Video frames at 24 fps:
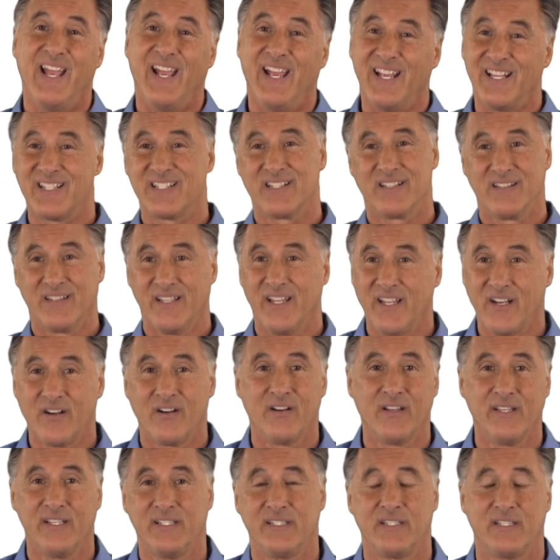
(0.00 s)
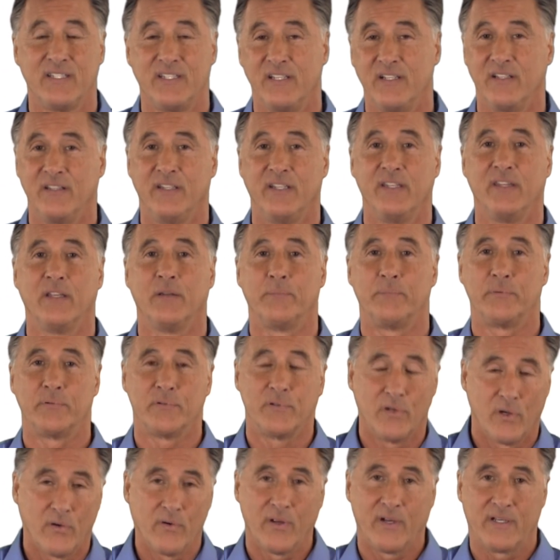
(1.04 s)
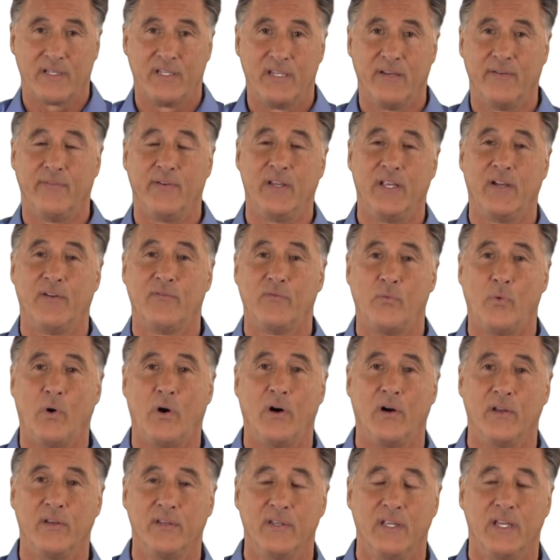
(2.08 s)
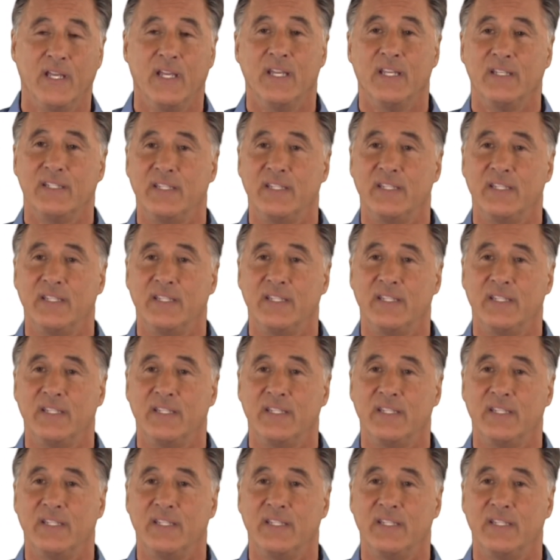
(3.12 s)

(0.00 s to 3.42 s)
it's literally stealing the productivity of one